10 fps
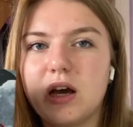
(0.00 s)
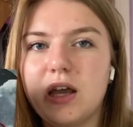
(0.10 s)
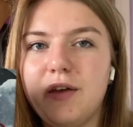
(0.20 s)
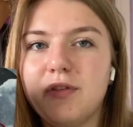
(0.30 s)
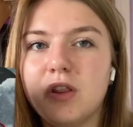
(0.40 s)

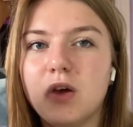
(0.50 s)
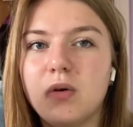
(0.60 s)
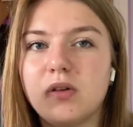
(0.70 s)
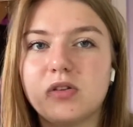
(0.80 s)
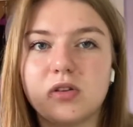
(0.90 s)
even though
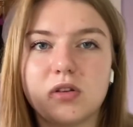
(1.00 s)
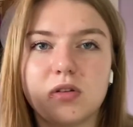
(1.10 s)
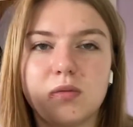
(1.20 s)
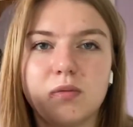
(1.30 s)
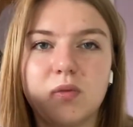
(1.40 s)
it's
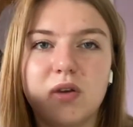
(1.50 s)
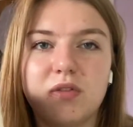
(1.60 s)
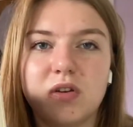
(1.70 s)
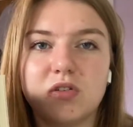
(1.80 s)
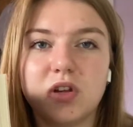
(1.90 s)

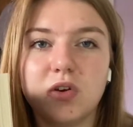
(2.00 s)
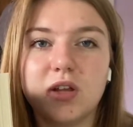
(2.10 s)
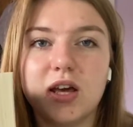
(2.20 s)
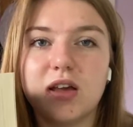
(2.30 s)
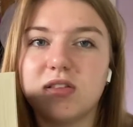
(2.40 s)
moved in
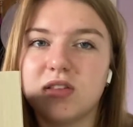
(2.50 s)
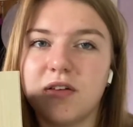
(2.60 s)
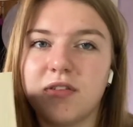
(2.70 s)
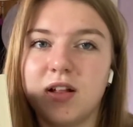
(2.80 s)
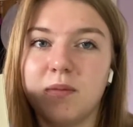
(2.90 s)
slowly it's
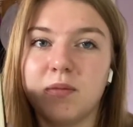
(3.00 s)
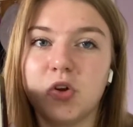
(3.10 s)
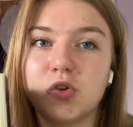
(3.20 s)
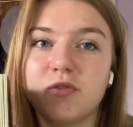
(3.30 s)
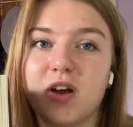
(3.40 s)
definitely a
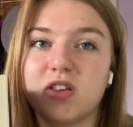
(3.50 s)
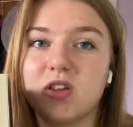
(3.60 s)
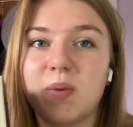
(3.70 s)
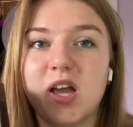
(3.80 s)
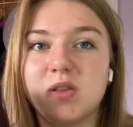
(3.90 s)
much
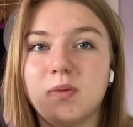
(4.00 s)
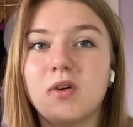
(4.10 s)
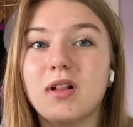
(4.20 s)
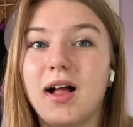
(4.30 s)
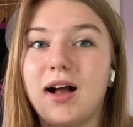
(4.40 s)
faster paced
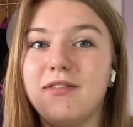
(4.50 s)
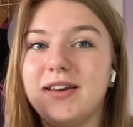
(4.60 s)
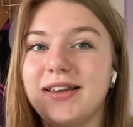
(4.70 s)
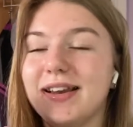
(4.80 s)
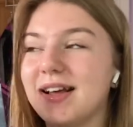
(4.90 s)
book like I read
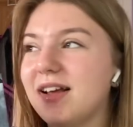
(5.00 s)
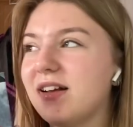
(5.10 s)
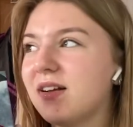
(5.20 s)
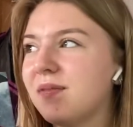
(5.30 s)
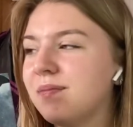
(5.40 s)
it in
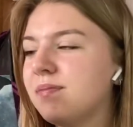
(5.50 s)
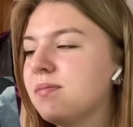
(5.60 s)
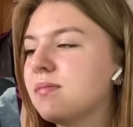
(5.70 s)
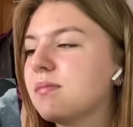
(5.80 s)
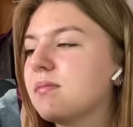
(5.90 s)
like
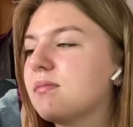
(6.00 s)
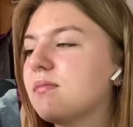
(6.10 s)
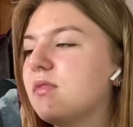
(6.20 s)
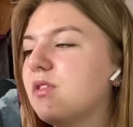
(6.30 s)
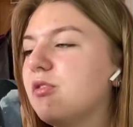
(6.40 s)

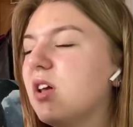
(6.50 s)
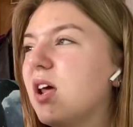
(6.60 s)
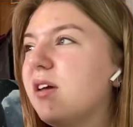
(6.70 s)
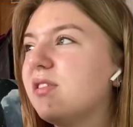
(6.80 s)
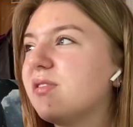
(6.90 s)
three
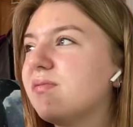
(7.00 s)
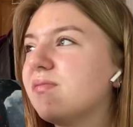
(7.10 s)
days